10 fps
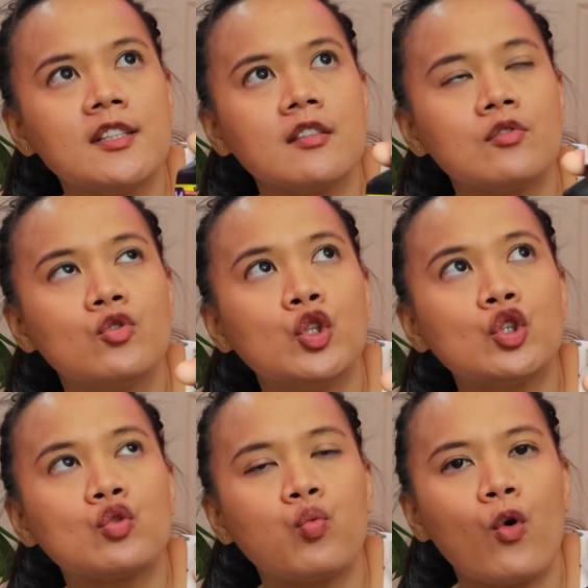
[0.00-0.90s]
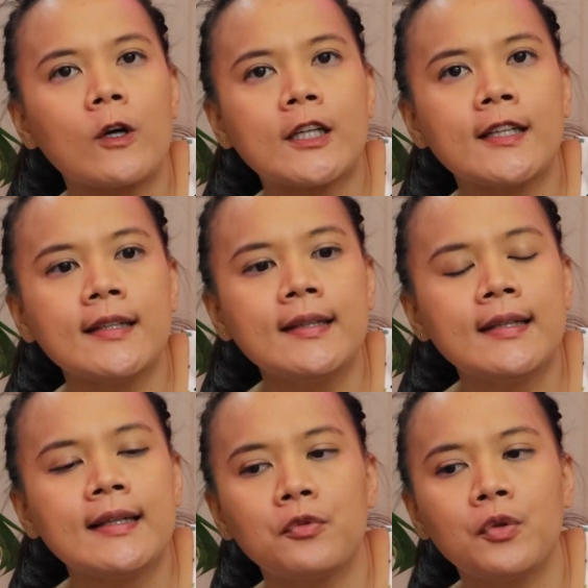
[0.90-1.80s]
just use water
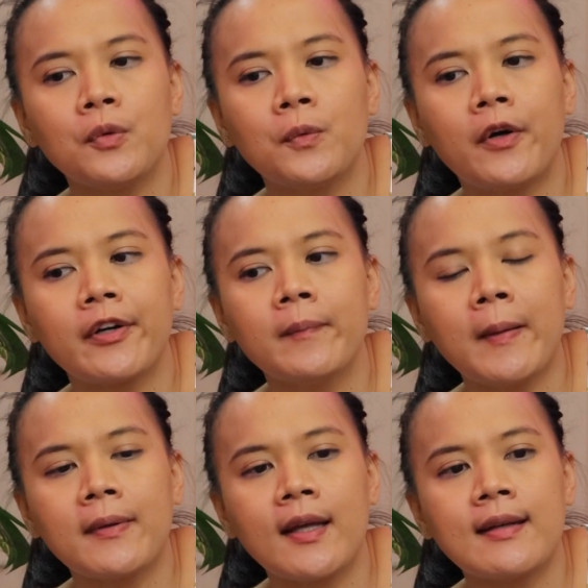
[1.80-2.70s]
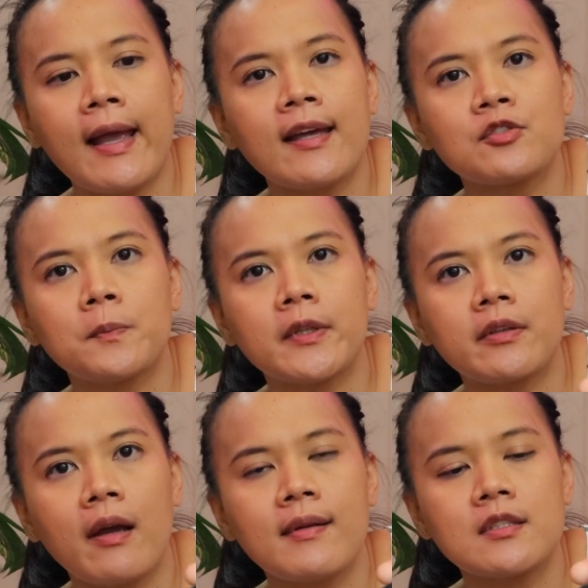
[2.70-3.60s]
to water my plant, I add super
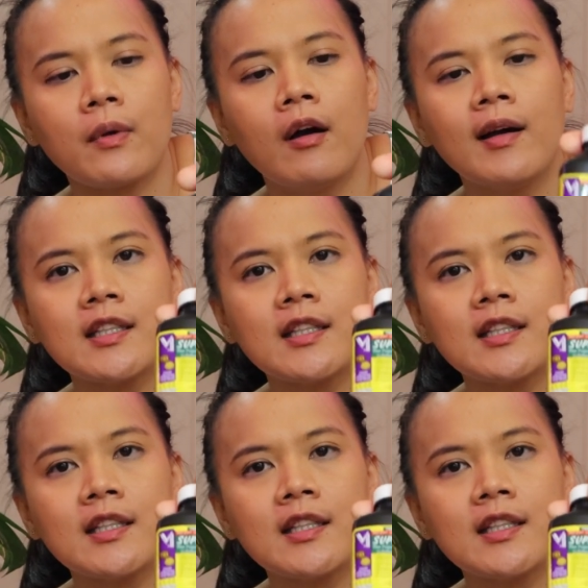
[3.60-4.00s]
drive as well,